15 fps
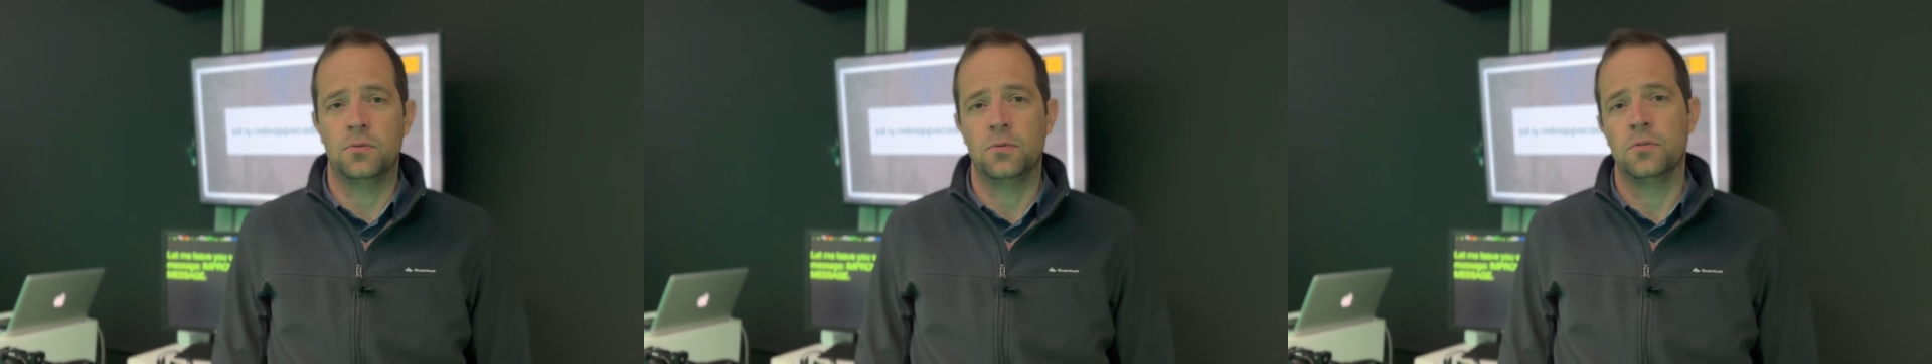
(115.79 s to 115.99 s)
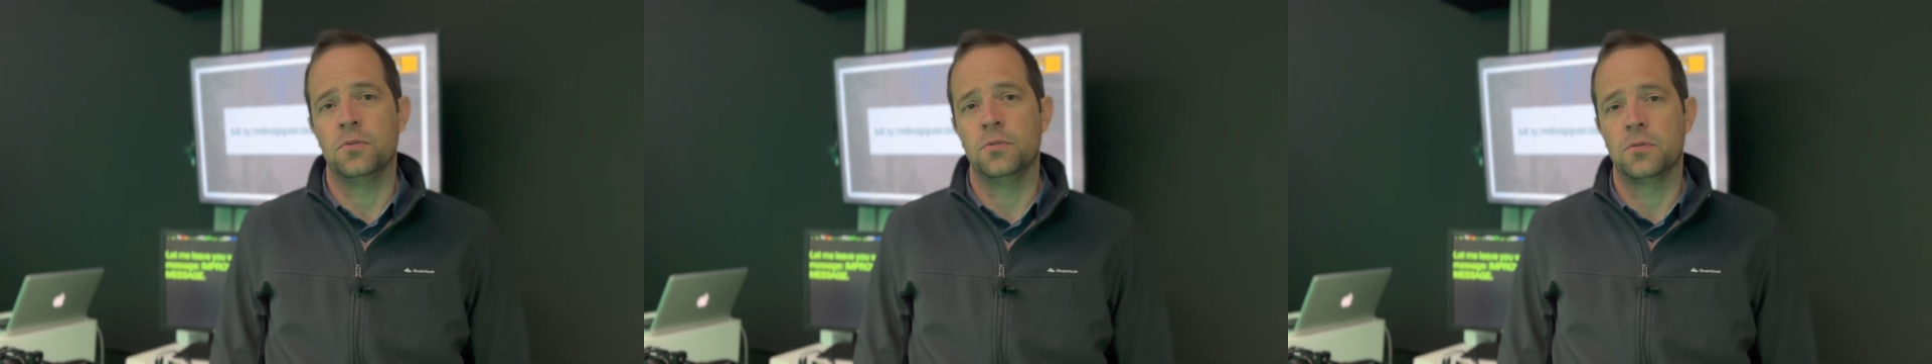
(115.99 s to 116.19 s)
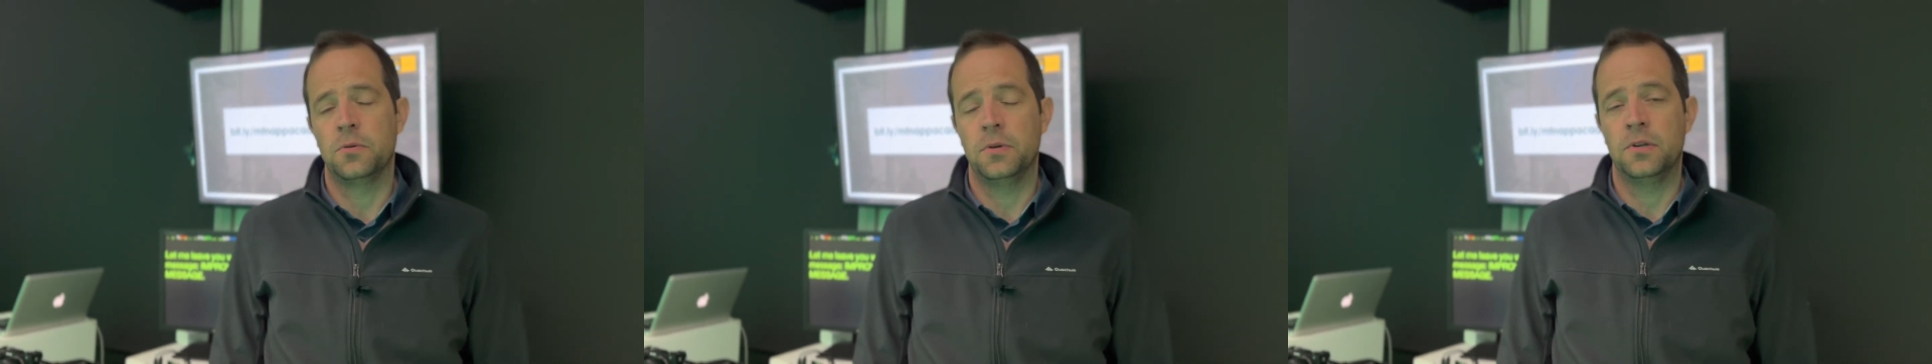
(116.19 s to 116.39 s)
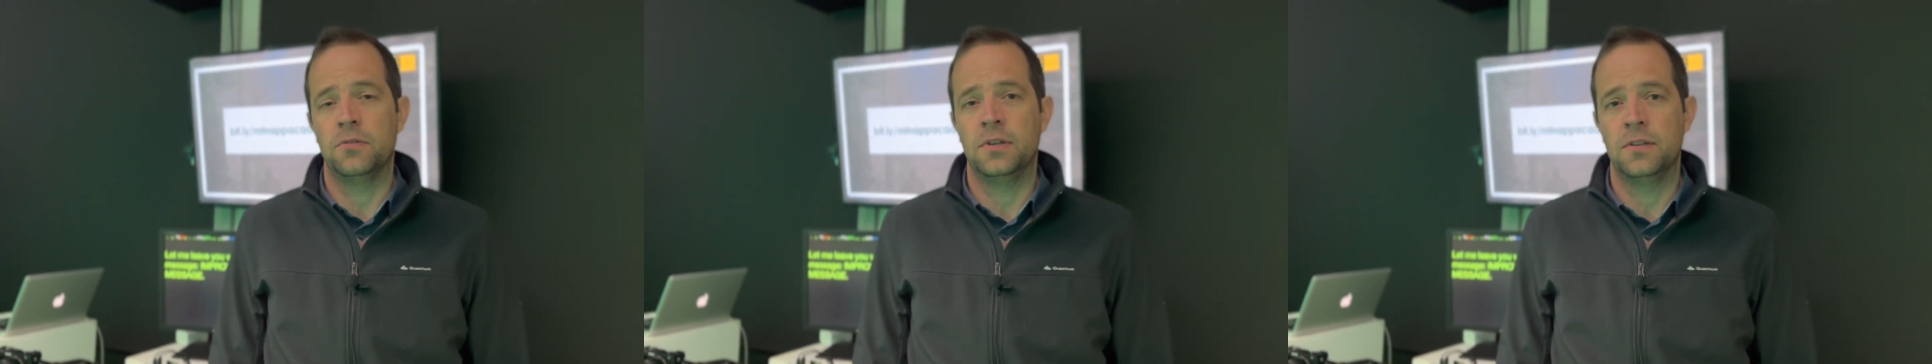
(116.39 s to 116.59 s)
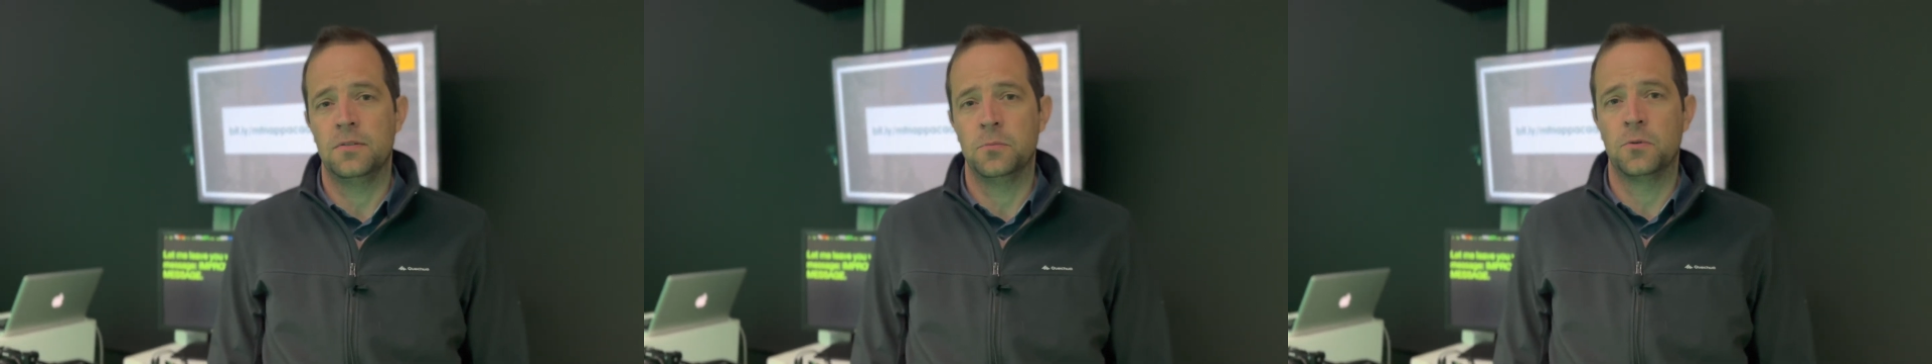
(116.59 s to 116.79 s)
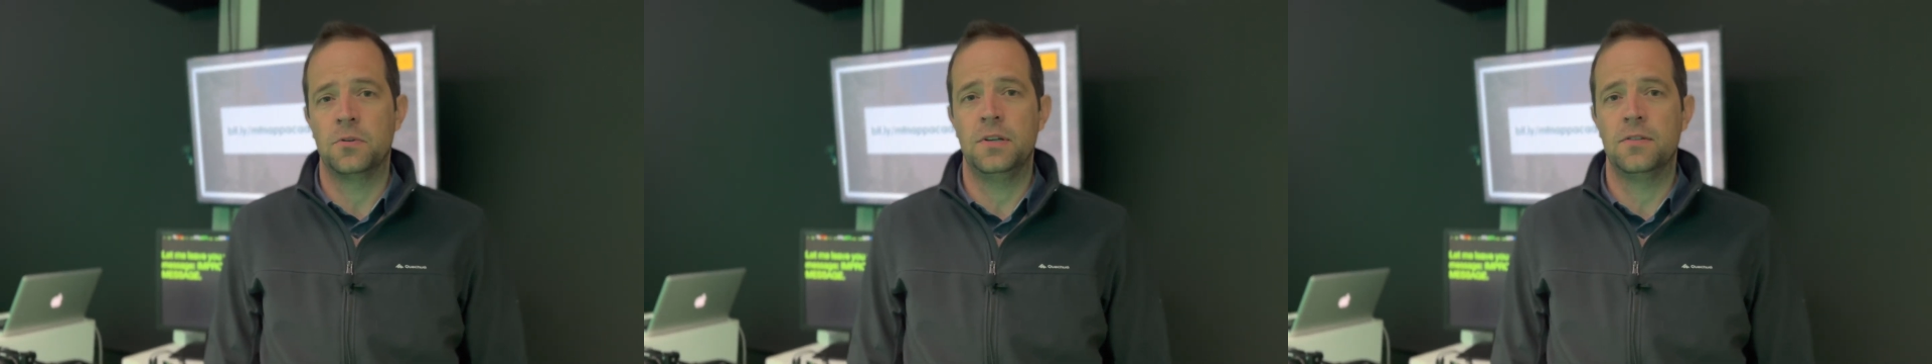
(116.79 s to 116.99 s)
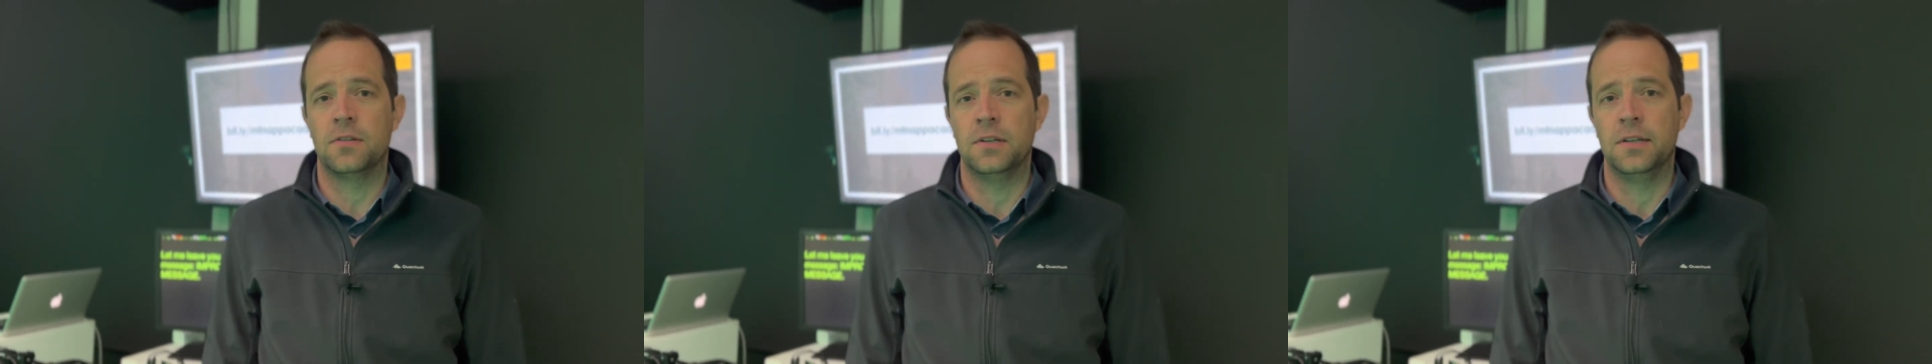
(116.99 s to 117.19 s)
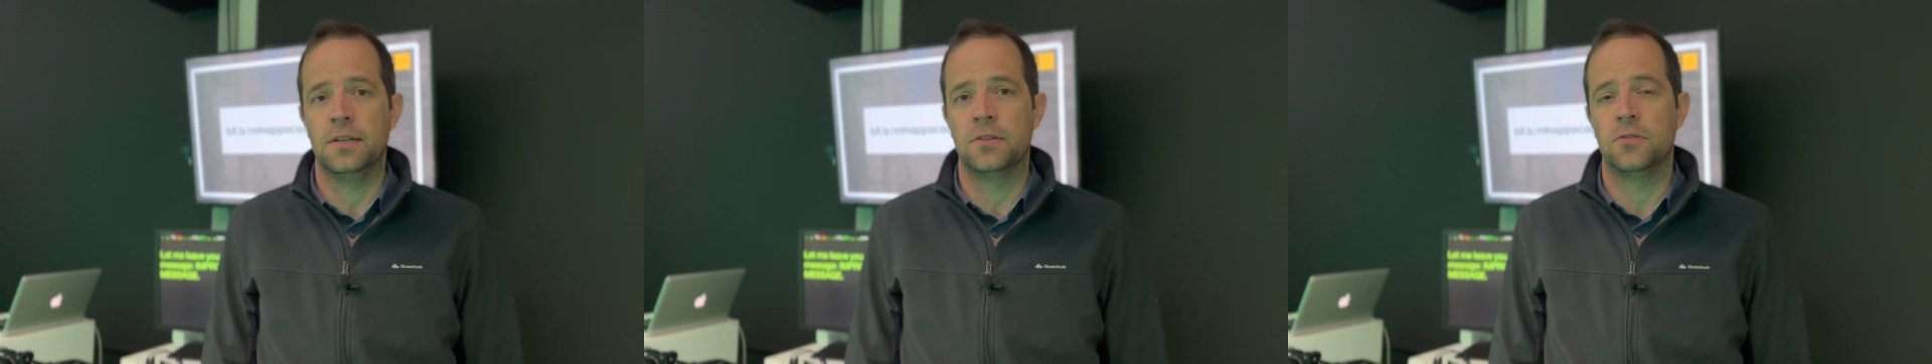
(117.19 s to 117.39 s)
or do queries more
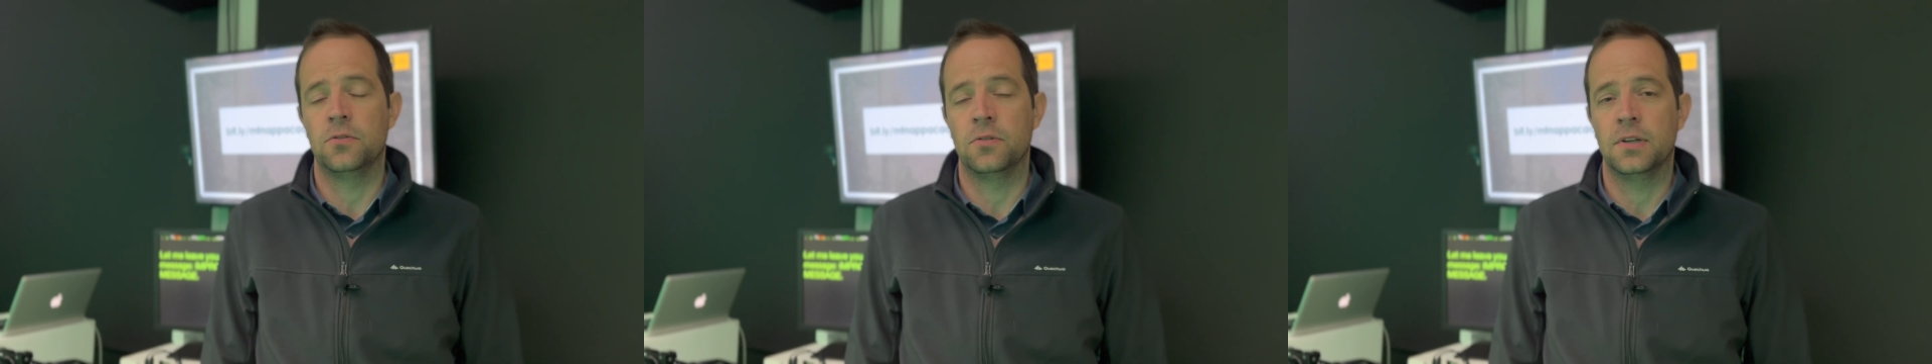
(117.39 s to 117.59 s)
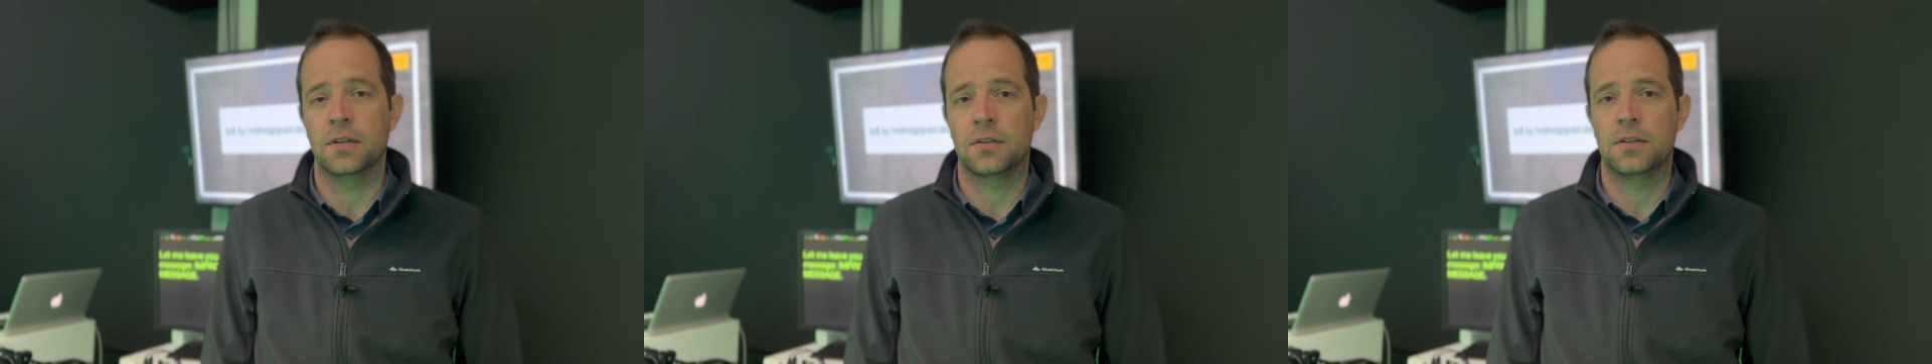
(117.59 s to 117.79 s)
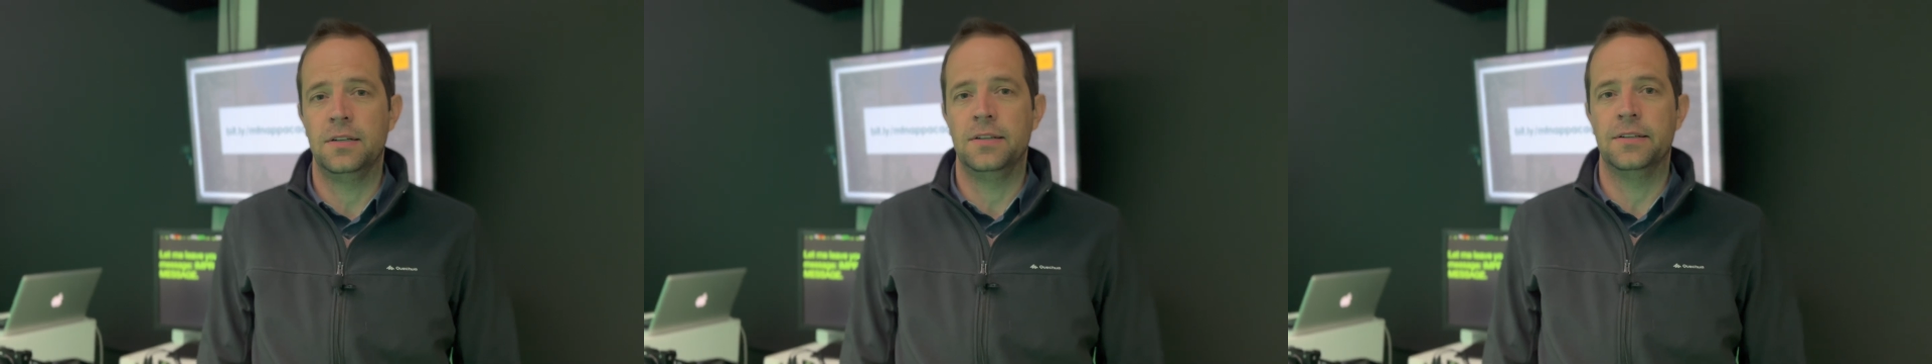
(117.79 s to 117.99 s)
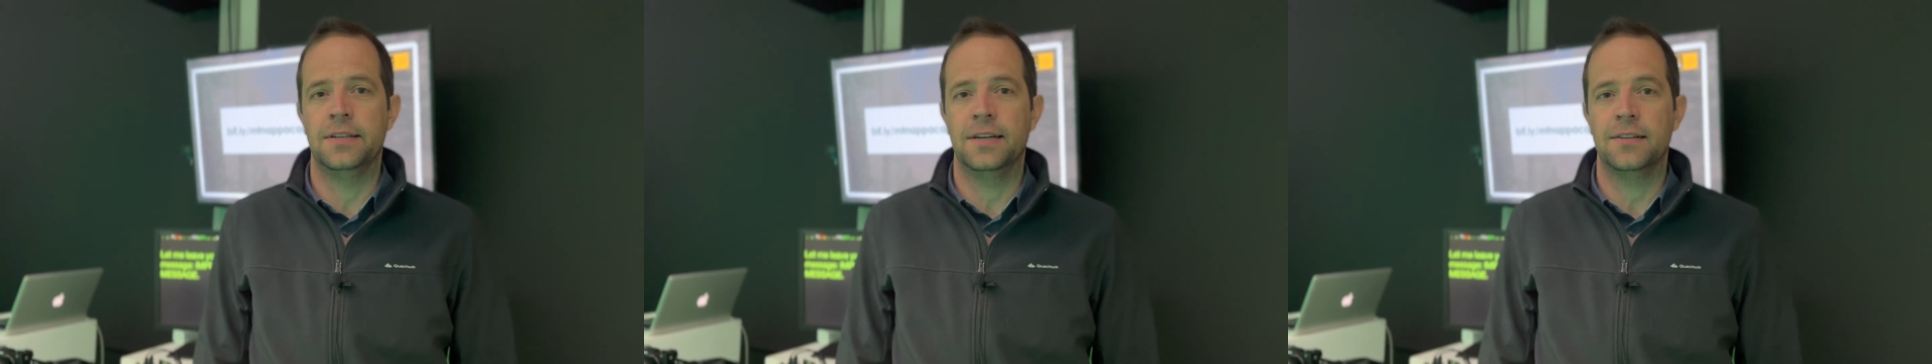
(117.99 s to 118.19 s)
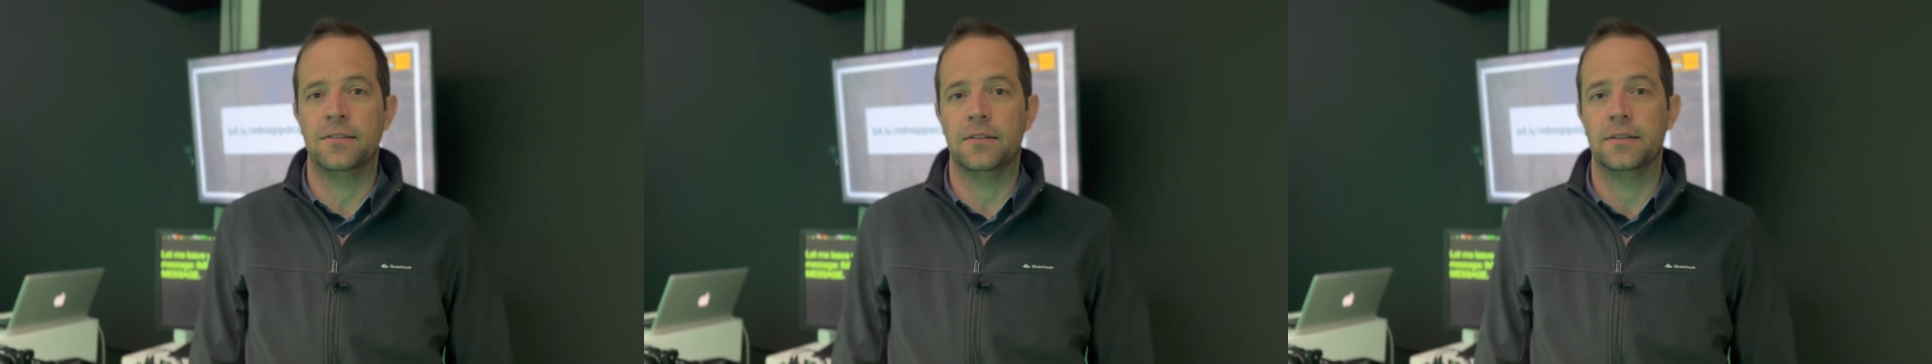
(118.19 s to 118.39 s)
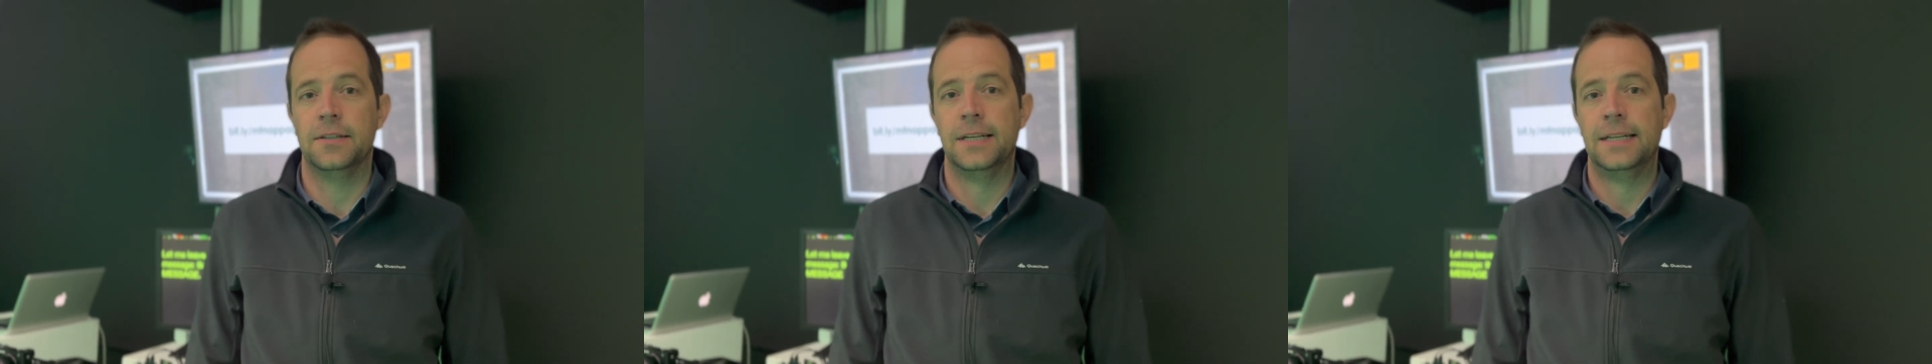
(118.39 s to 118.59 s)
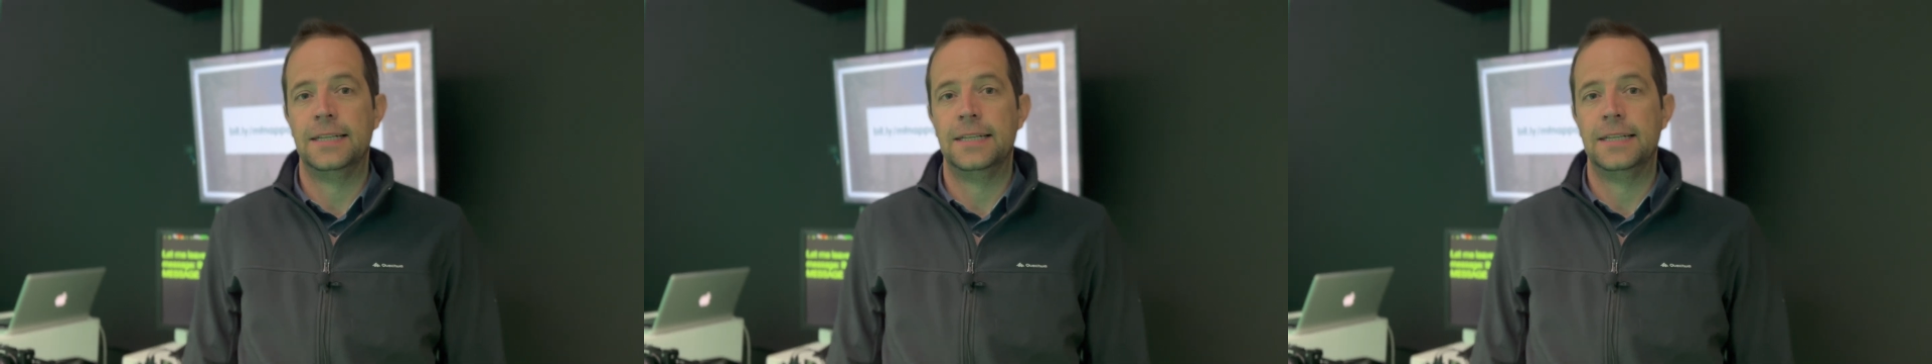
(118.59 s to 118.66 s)
easily to get clean data.